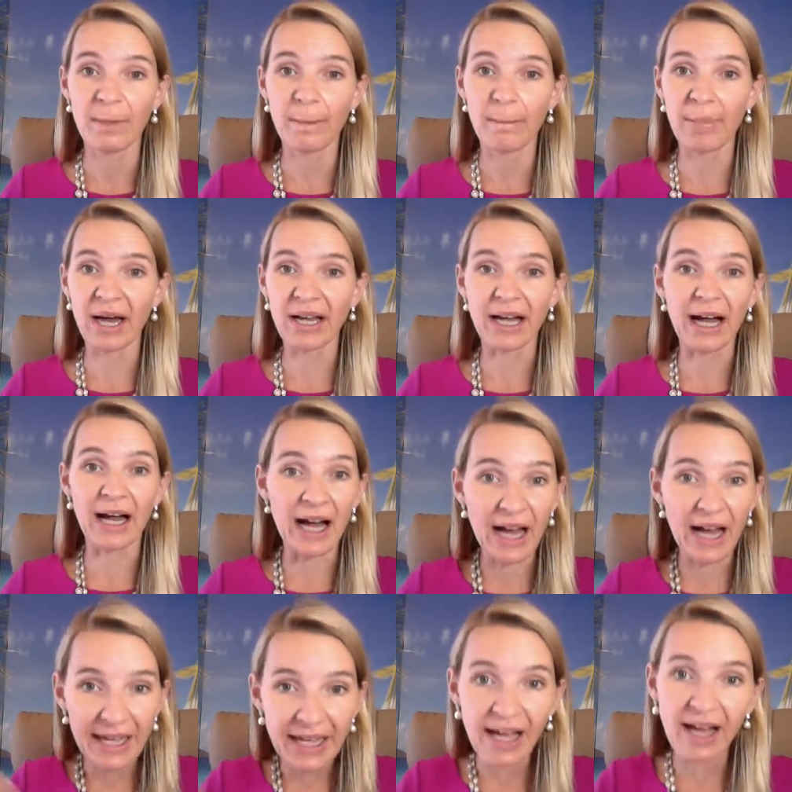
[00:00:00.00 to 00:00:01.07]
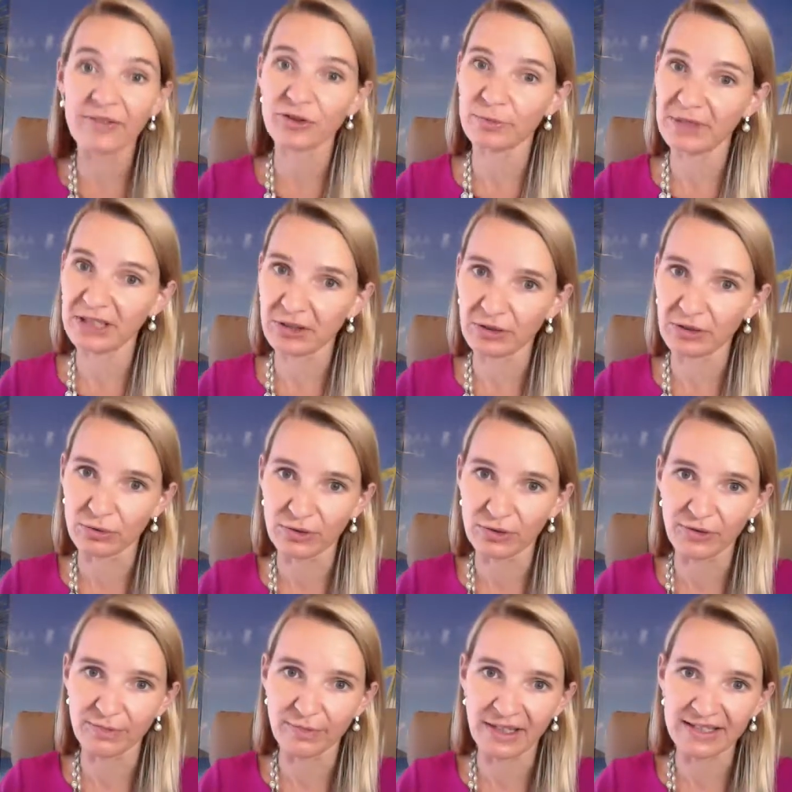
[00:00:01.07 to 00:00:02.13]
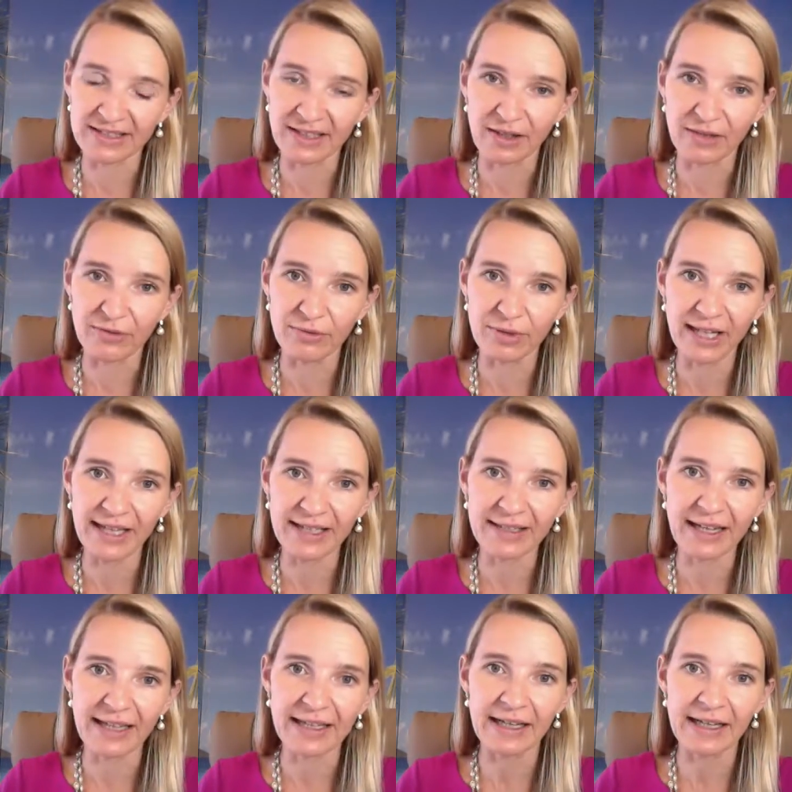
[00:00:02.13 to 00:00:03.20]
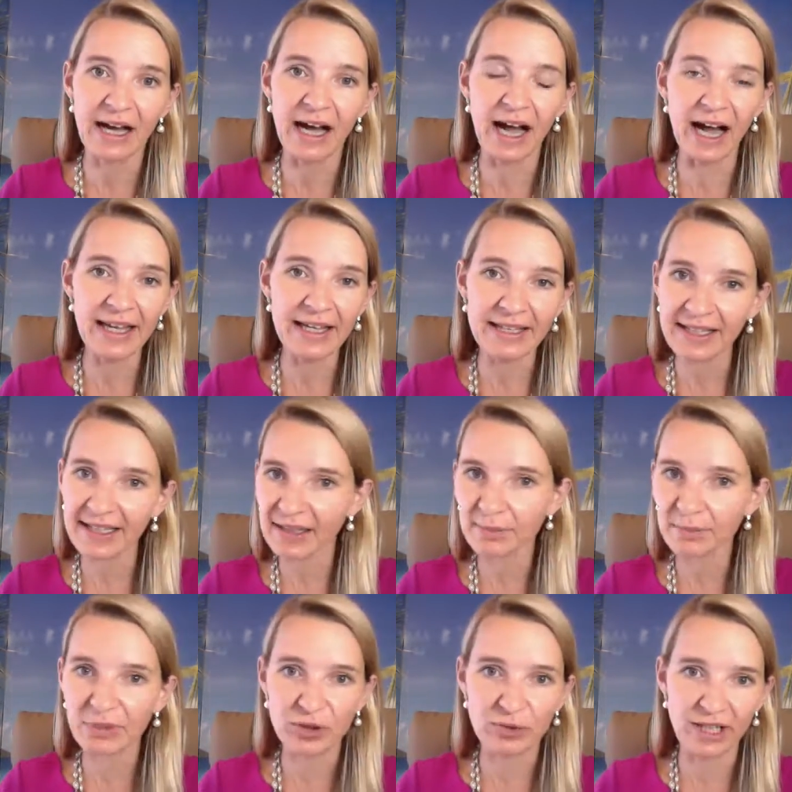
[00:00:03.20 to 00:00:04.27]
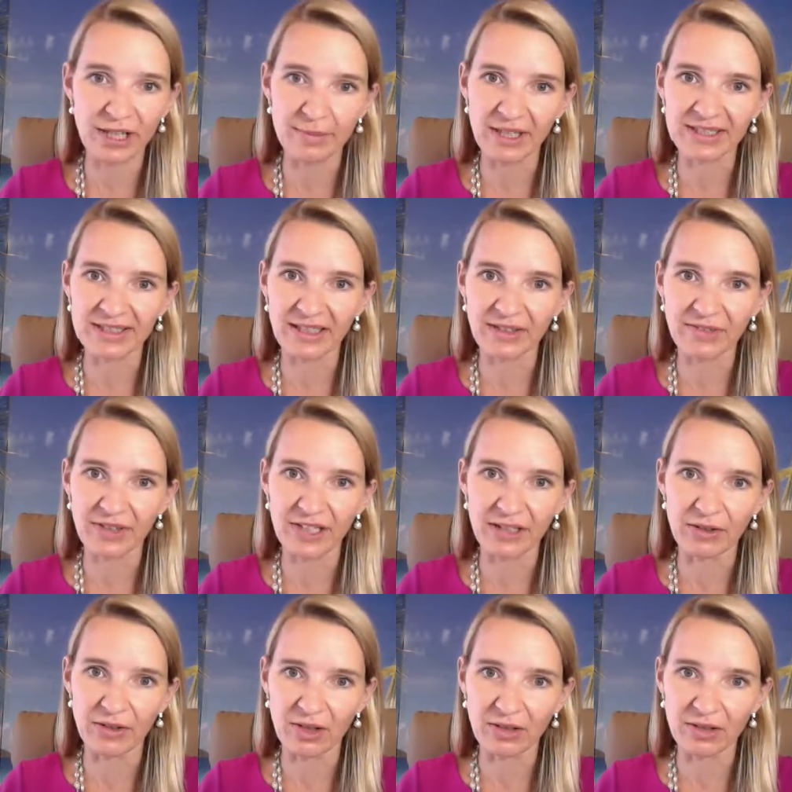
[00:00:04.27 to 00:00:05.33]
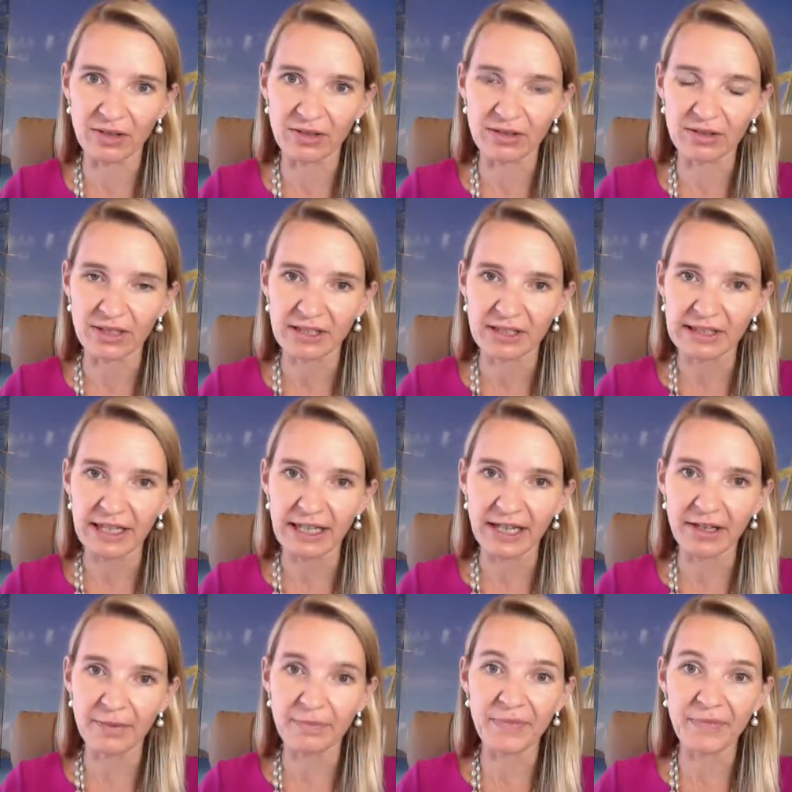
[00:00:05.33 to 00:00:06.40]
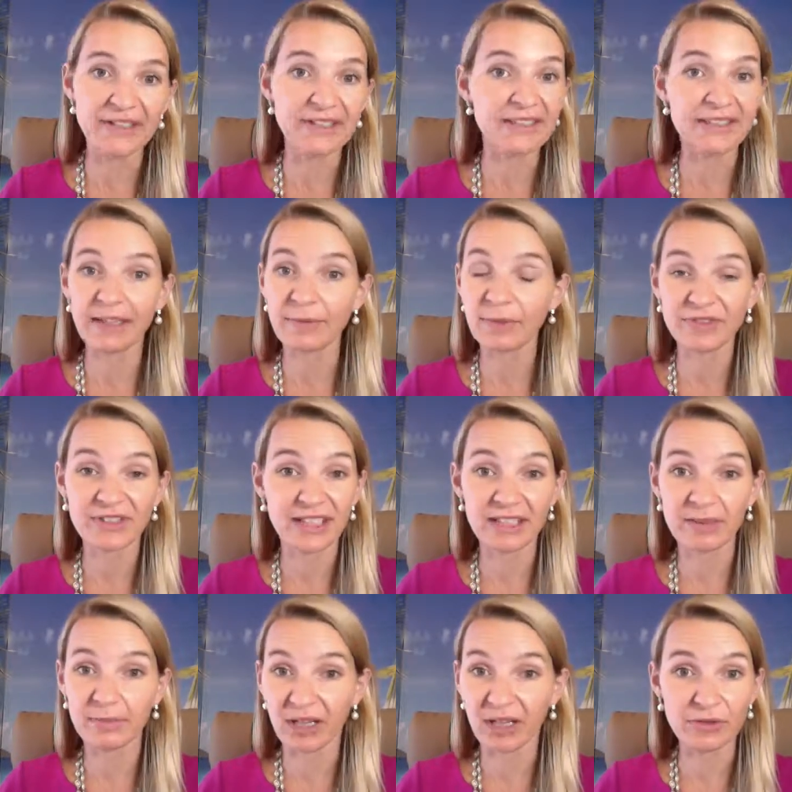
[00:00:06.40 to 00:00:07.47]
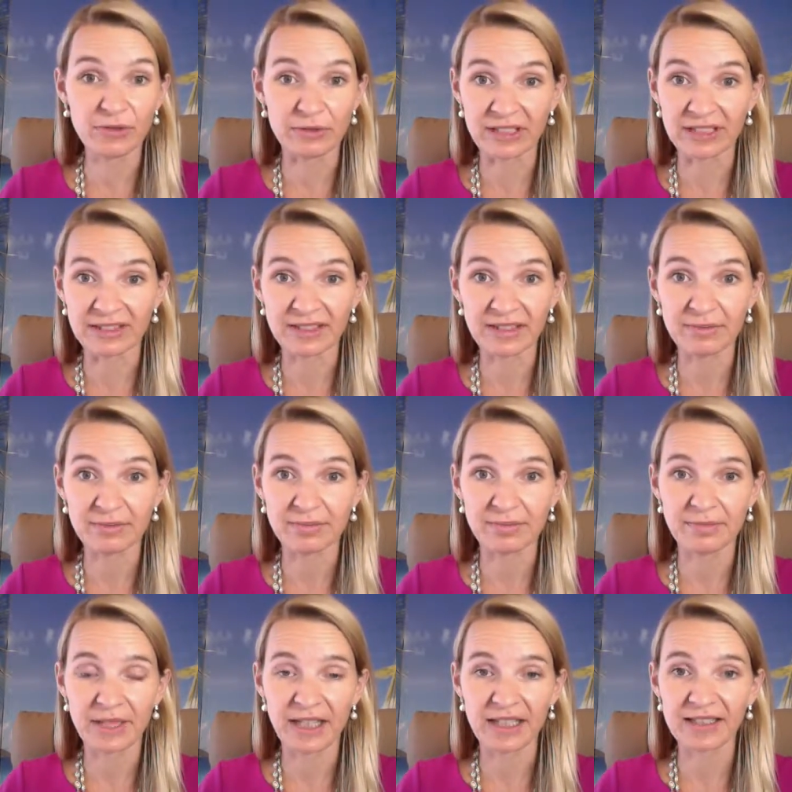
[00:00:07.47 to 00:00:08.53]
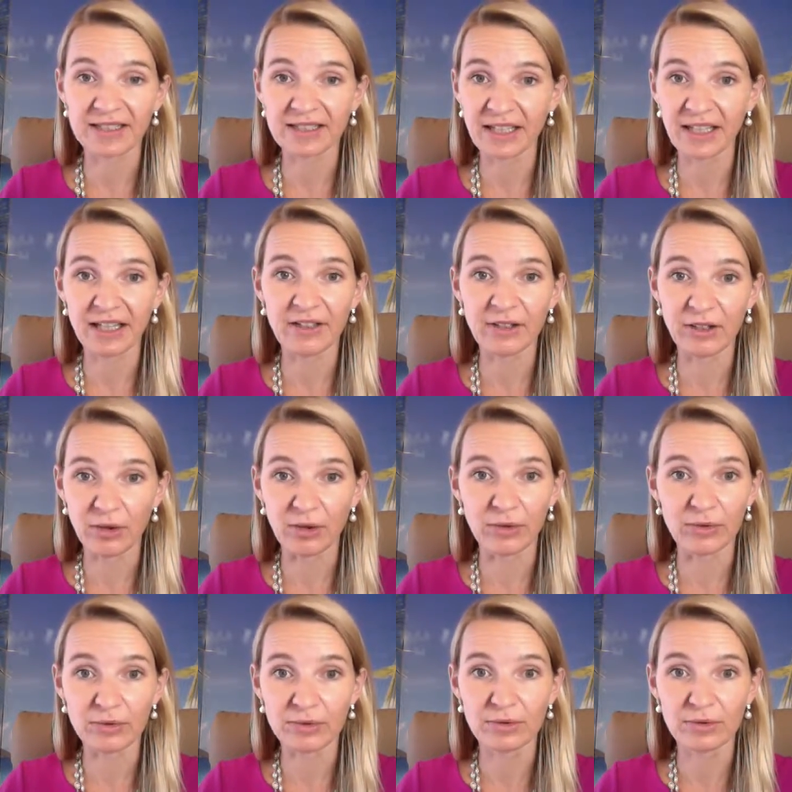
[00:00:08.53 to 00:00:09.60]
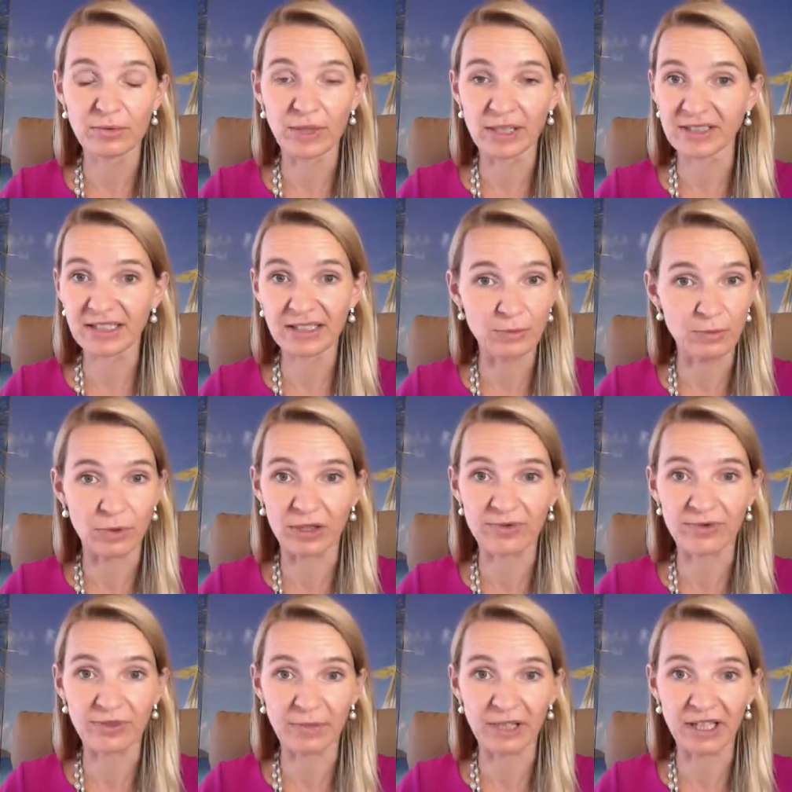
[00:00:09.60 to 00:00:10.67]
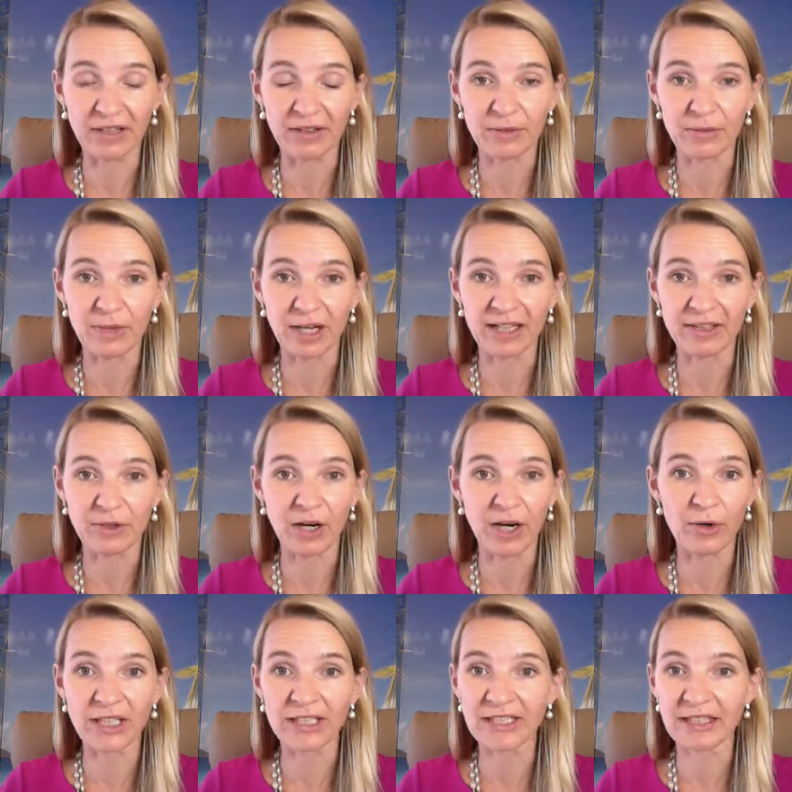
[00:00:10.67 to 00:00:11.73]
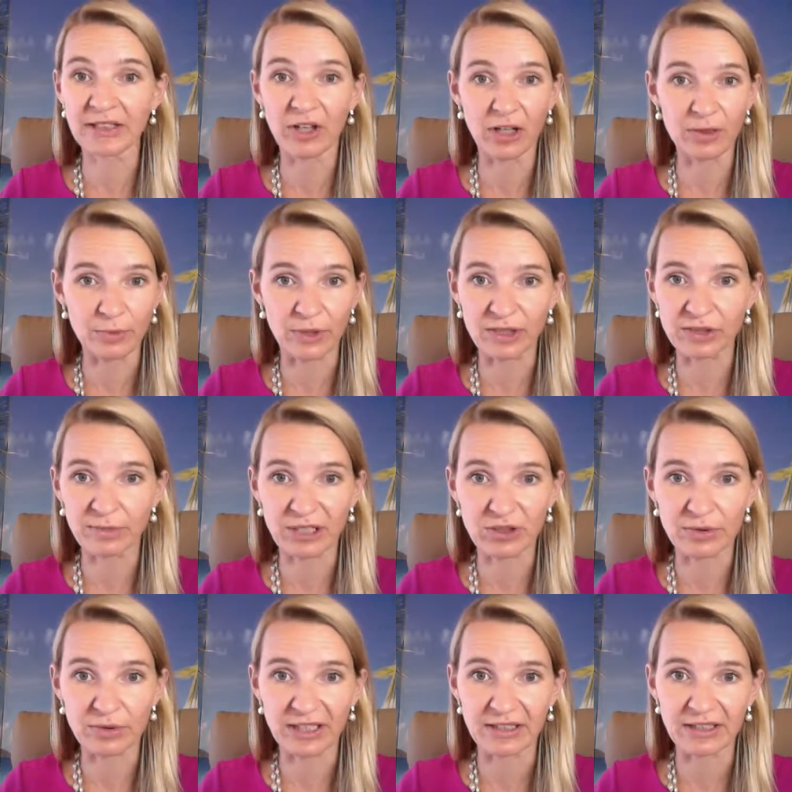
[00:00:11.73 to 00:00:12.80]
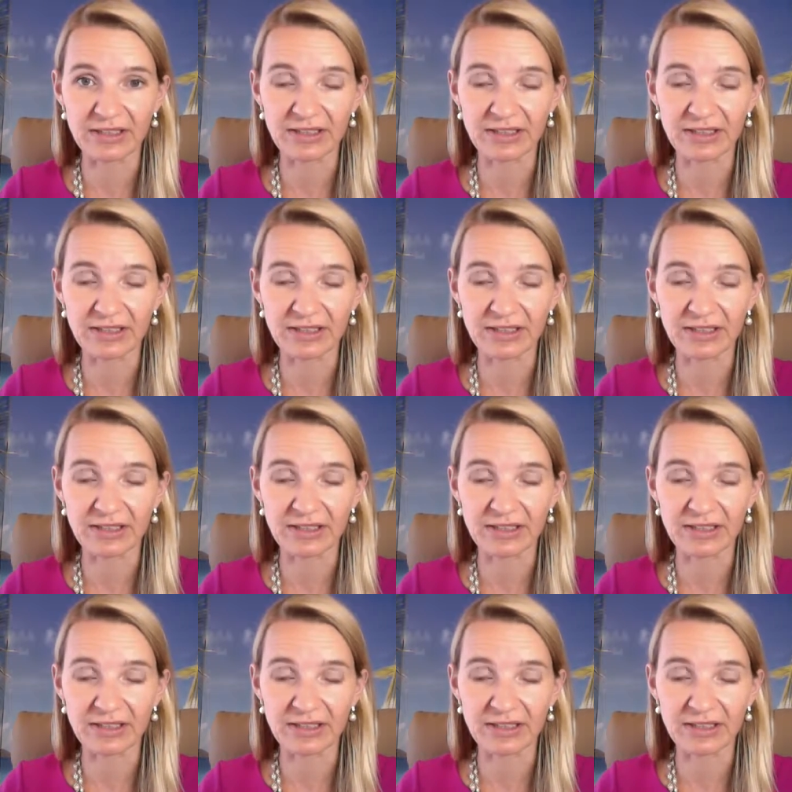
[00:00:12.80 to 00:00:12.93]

But I have to be congruent with myself, right? Like, I can't betray myself any longer. Um, and the same with setting boundaries and saying no, what didn't work for me, right? Or how I did not want to be treated.